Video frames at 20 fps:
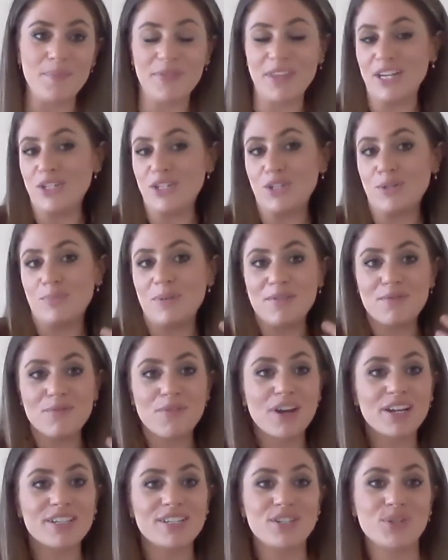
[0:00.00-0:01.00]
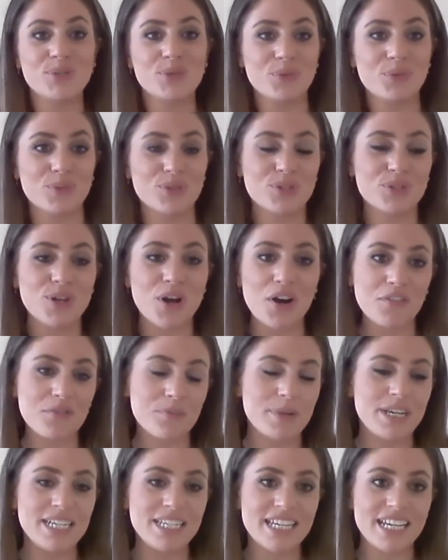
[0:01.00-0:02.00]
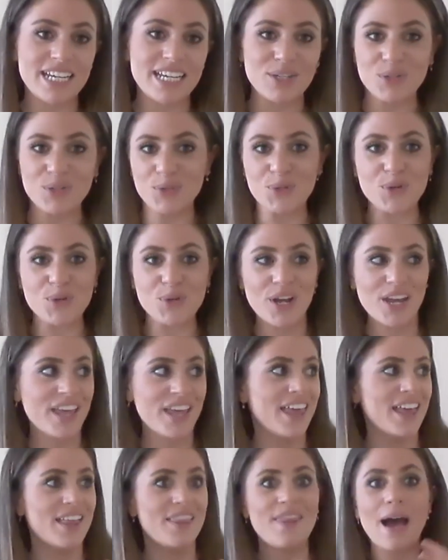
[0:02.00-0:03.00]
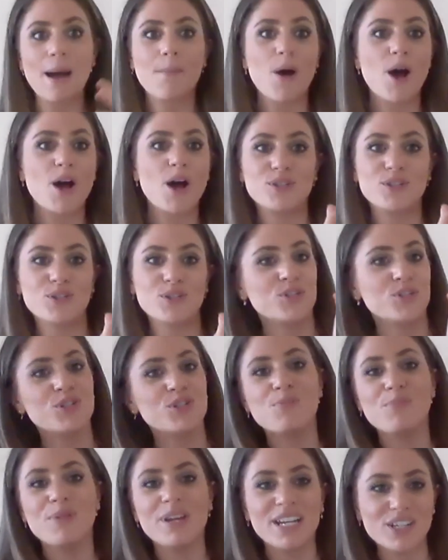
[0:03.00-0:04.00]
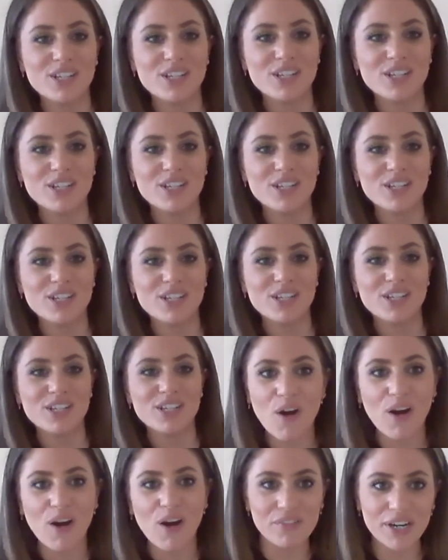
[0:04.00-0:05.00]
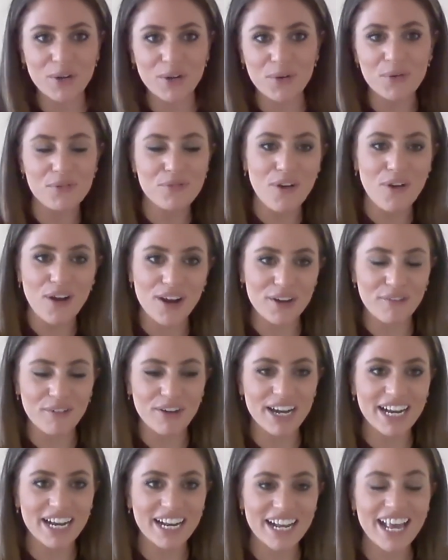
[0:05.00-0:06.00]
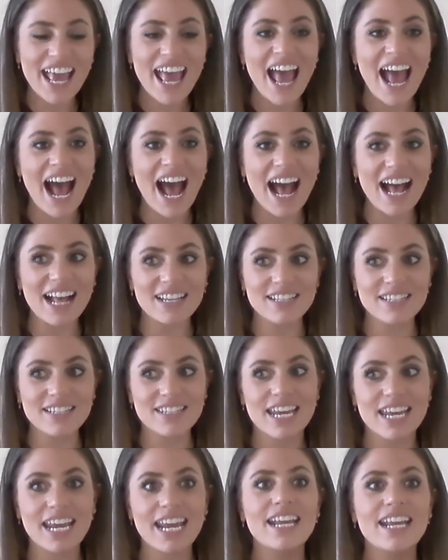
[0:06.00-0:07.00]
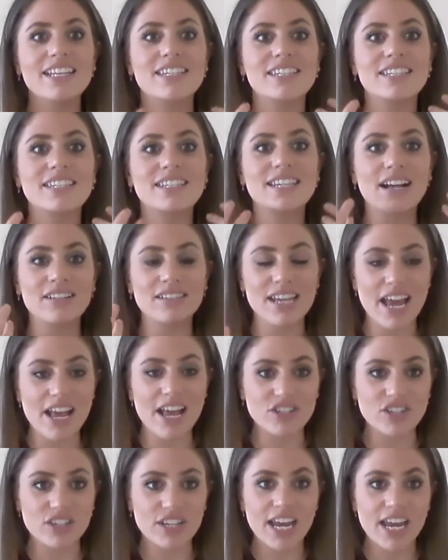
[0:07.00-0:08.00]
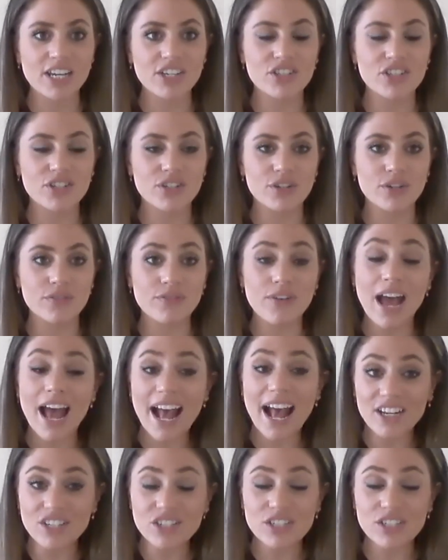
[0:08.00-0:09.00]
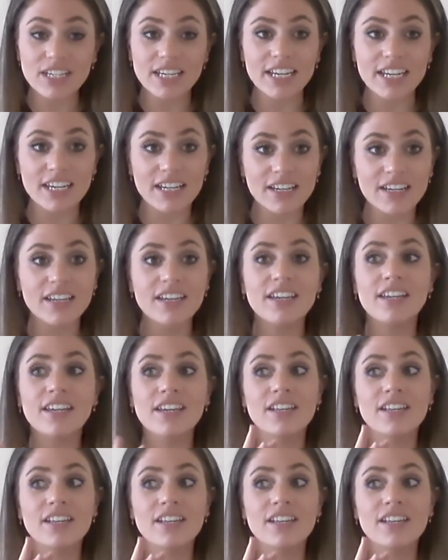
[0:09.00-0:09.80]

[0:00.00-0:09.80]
they should be invited to all staff meetings, or that person should be in charge of hiring or firing. And it's down to education of actually